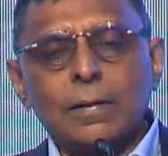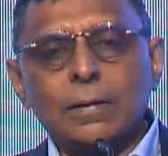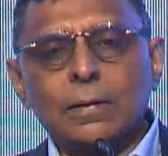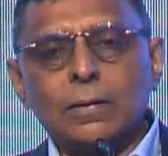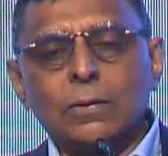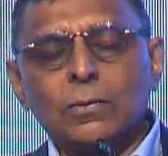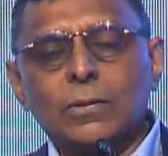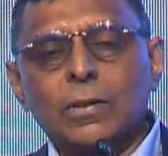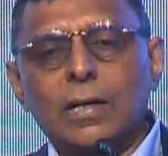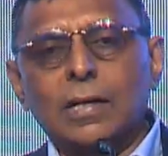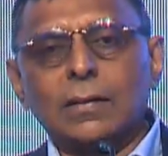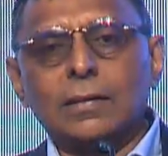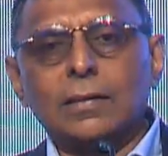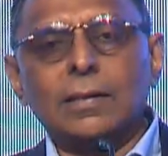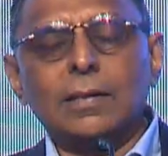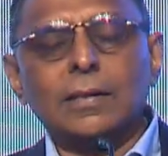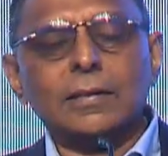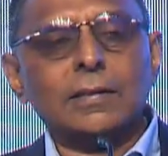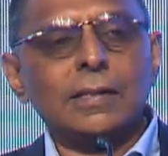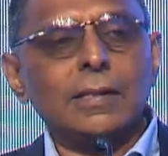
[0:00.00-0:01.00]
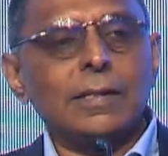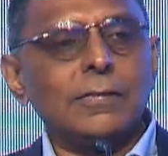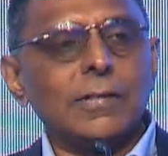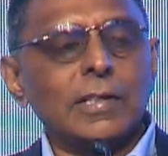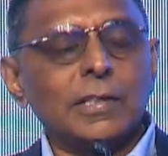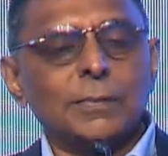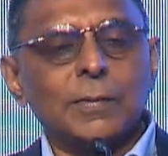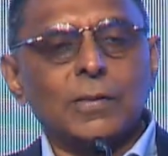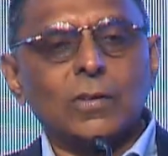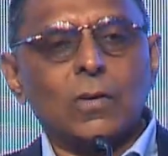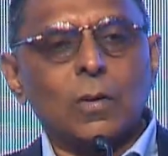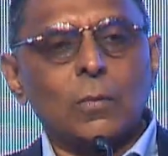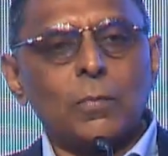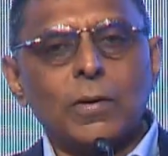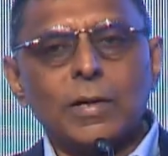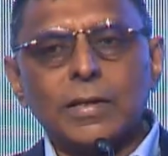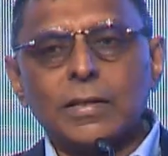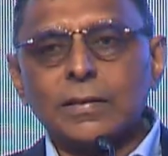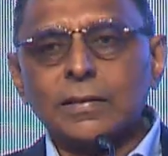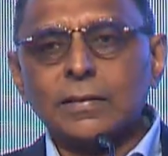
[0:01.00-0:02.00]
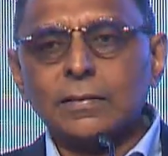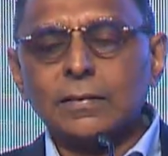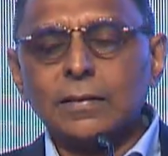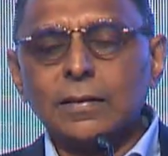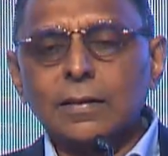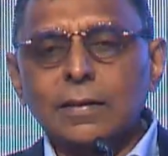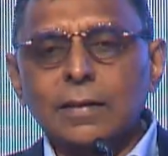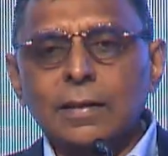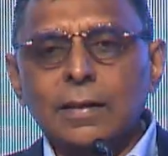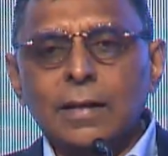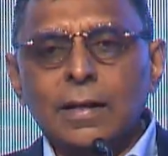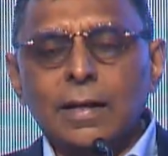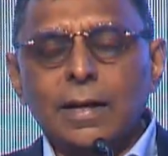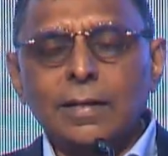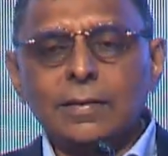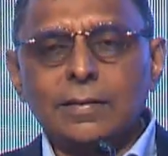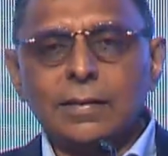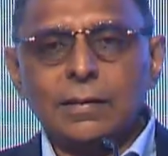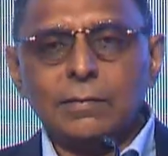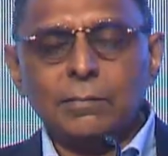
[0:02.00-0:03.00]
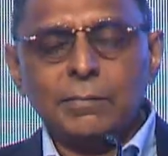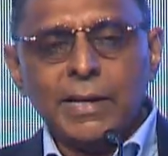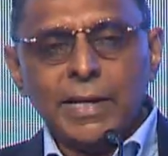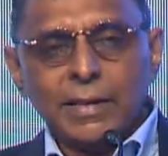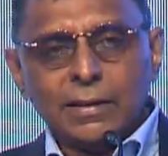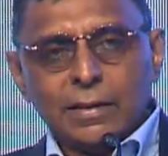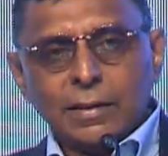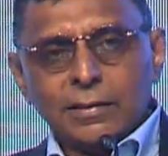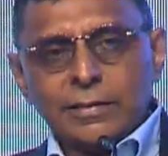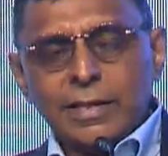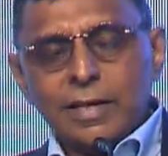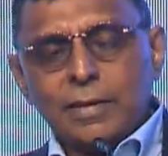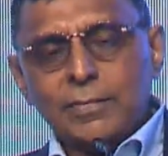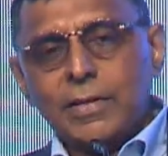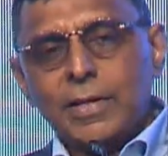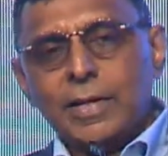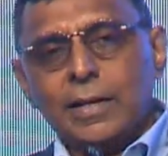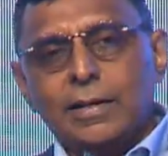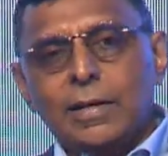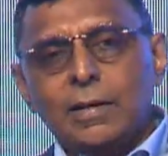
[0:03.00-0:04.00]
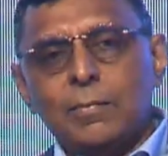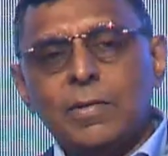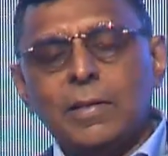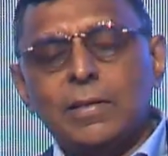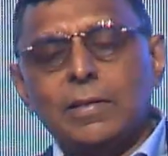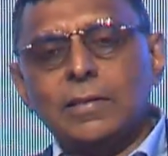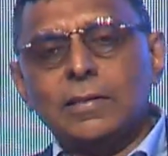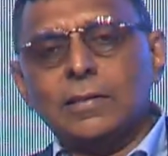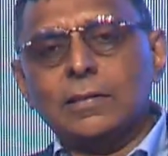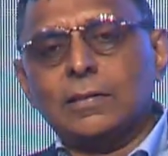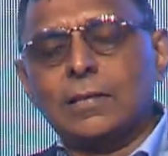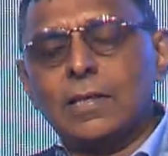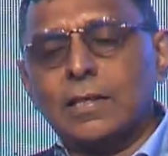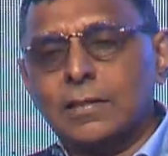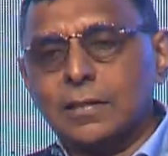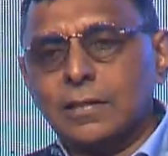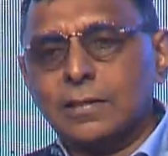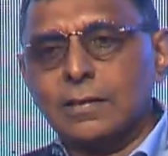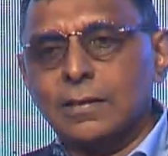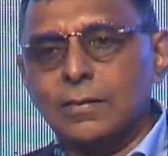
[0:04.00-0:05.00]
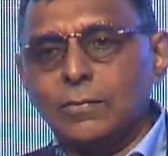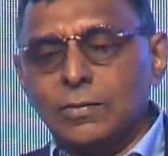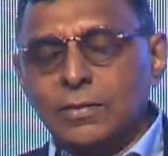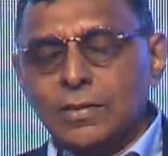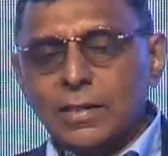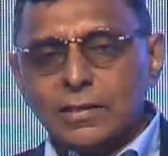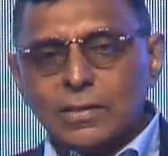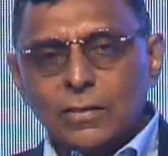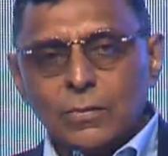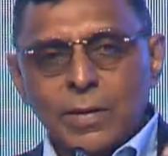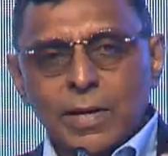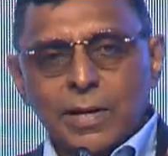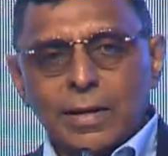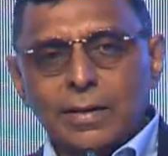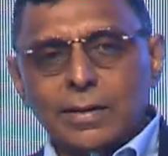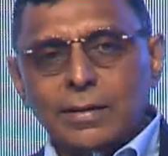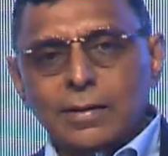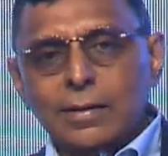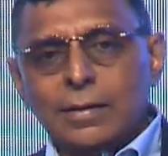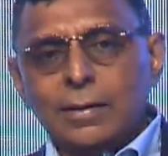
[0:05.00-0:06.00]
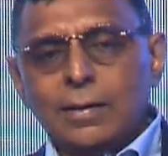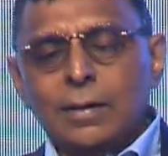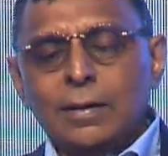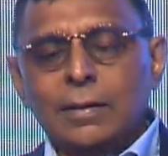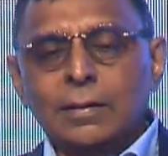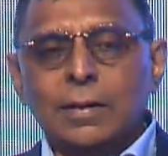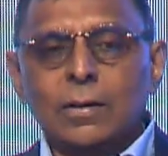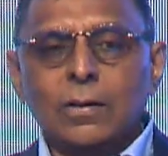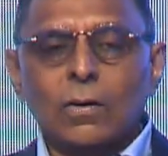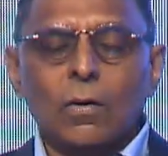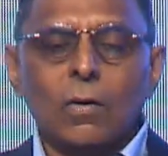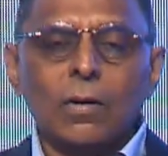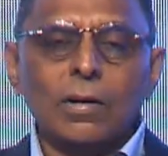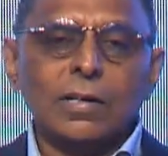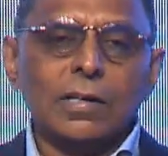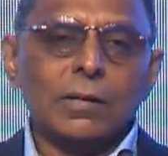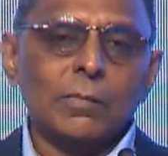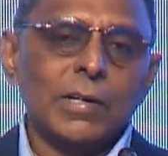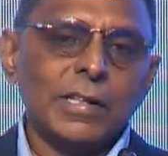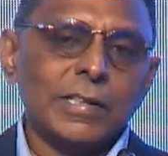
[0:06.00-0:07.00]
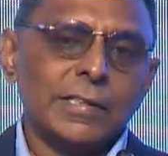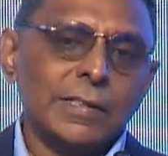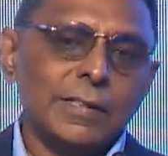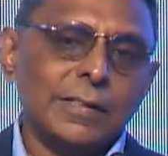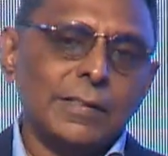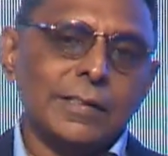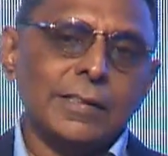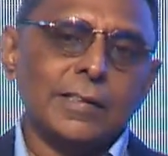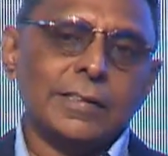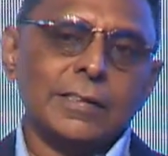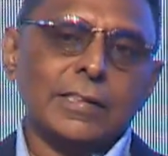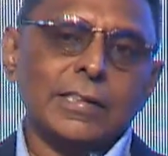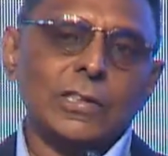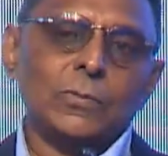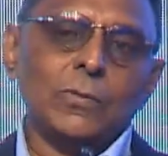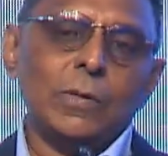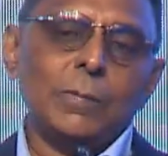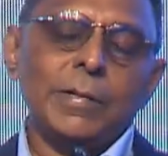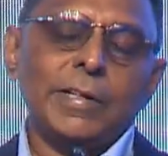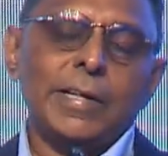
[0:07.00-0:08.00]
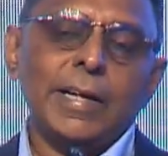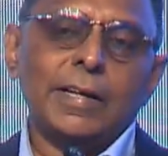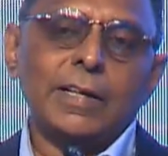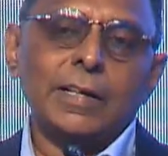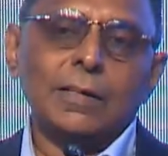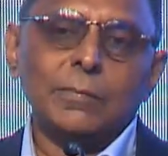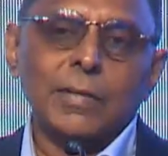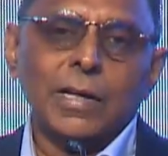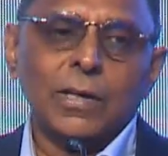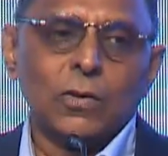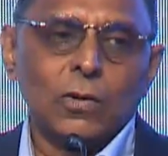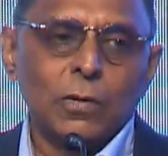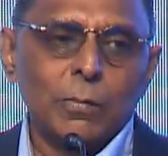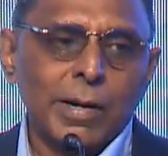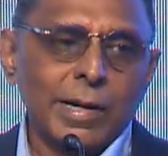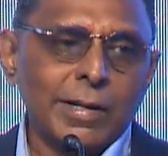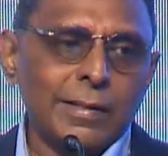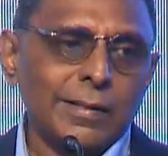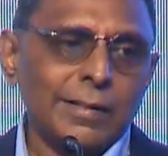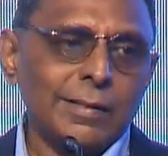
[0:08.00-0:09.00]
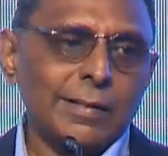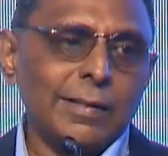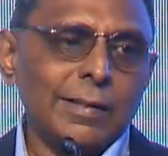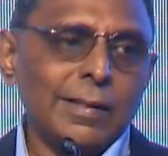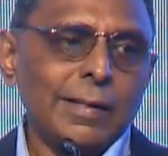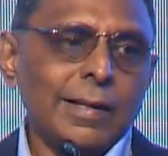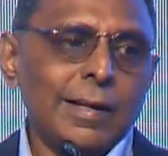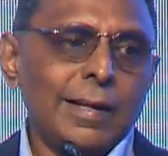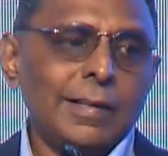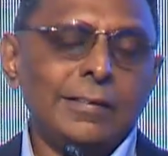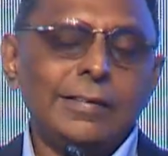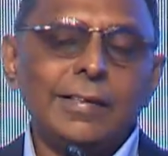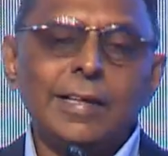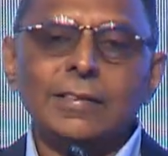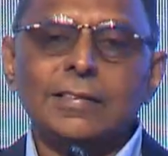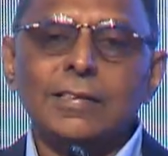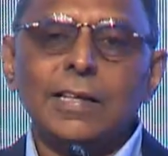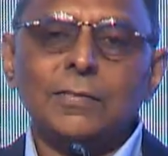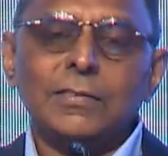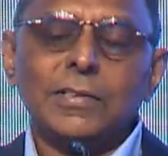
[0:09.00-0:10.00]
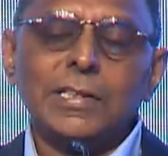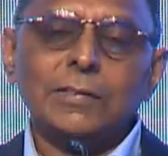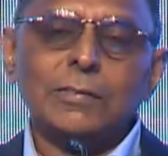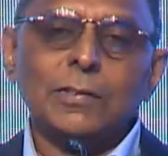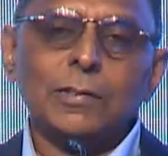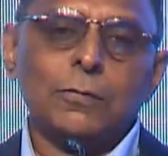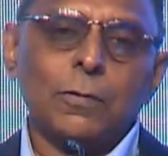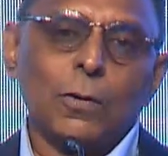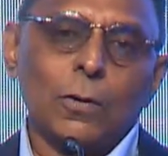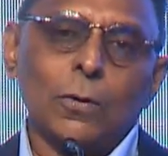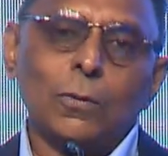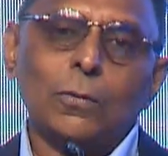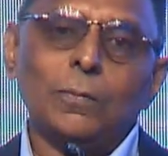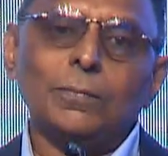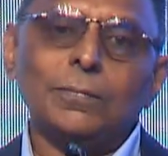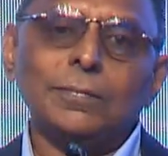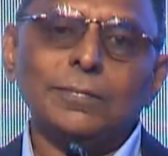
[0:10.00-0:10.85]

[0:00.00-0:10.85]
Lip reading: Gujarat Industrial Investment Corporation. And he said, make the JV agreement in such a way that all commercial decisions will be taken by Coromandel and GSFC will follow."